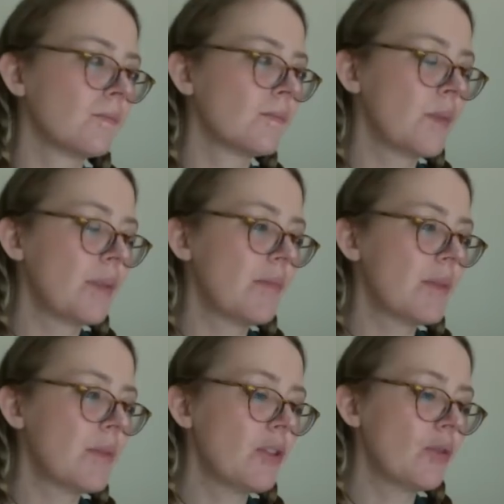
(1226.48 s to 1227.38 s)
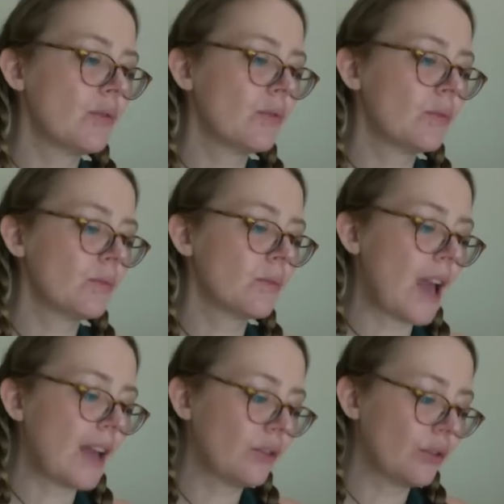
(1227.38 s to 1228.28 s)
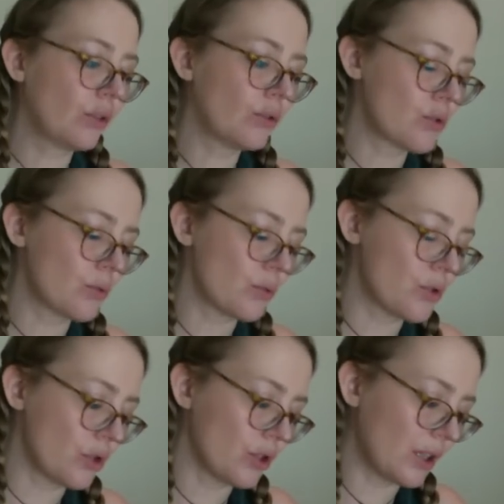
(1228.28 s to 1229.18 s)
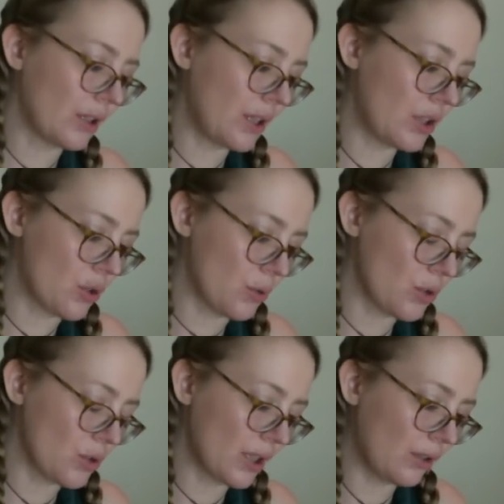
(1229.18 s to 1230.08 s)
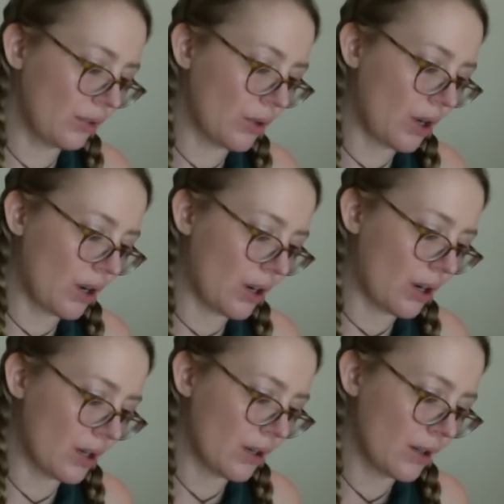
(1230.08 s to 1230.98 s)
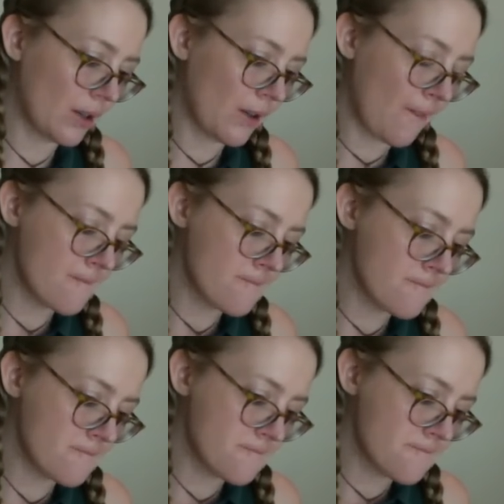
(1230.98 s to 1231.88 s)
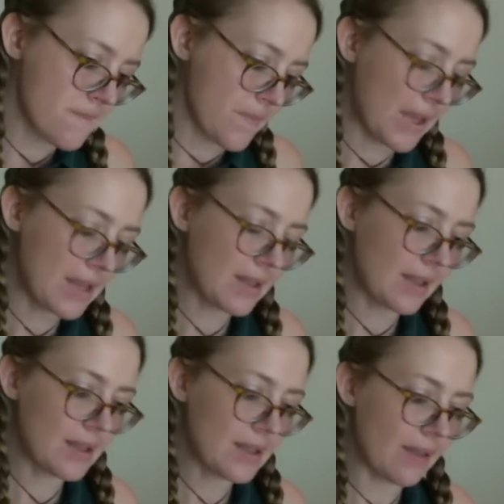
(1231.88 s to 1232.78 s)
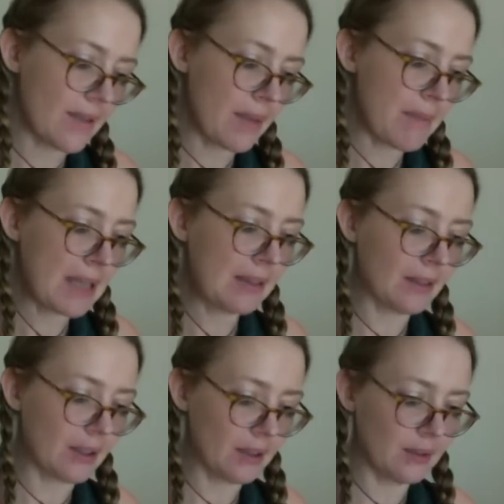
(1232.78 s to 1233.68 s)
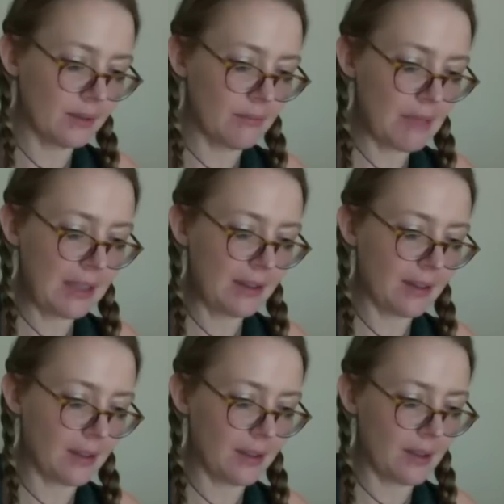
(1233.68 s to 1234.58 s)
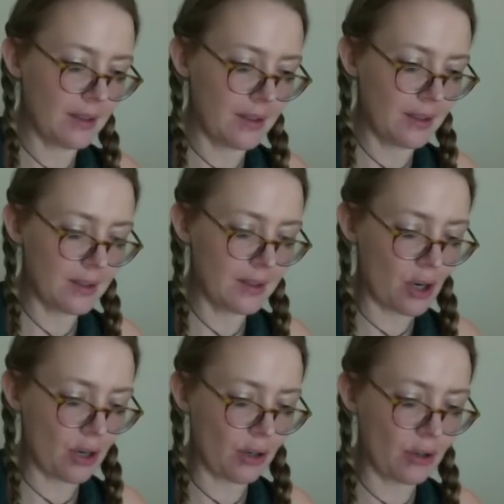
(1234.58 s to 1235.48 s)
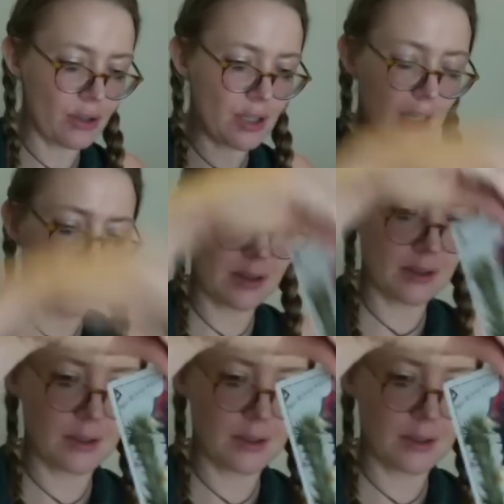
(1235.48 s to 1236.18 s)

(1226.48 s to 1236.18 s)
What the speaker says: maybe you had to go through certain issues that you are, these are very mental struggles here.